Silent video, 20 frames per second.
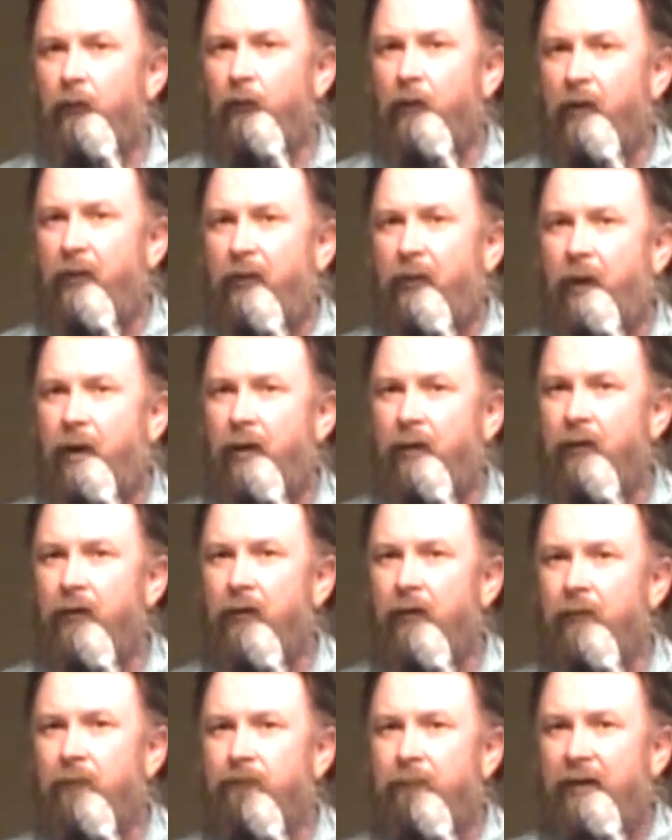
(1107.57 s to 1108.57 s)
with
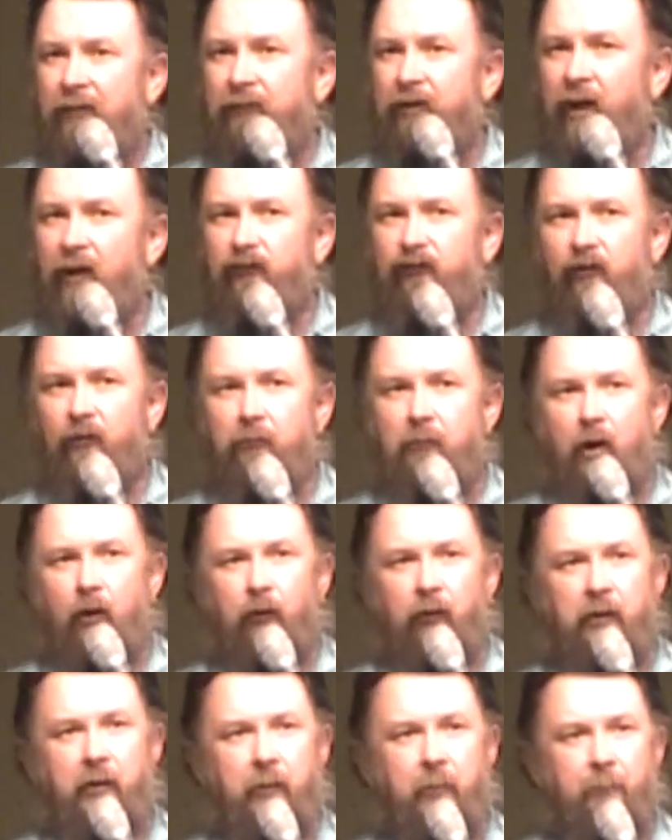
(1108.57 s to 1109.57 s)
my
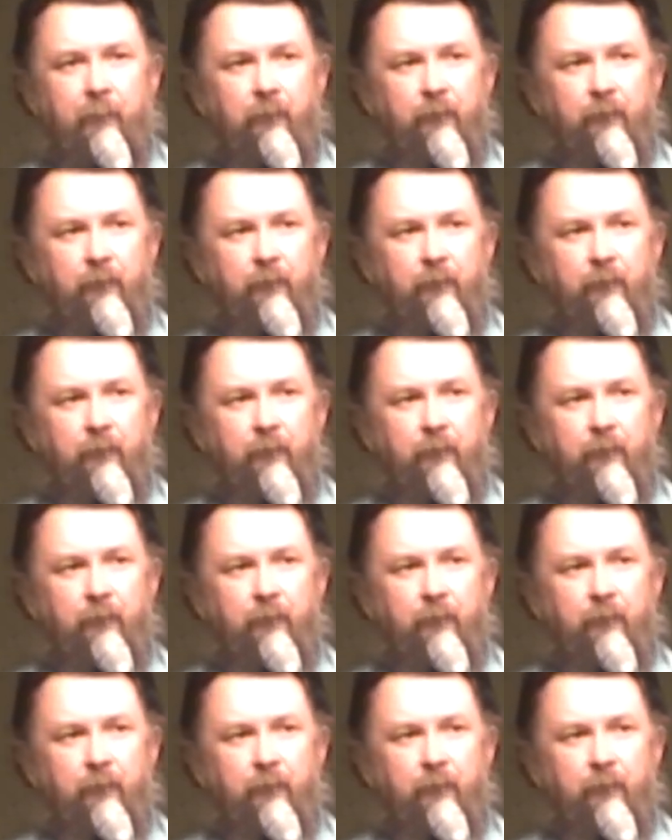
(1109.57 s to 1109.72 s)
testimony.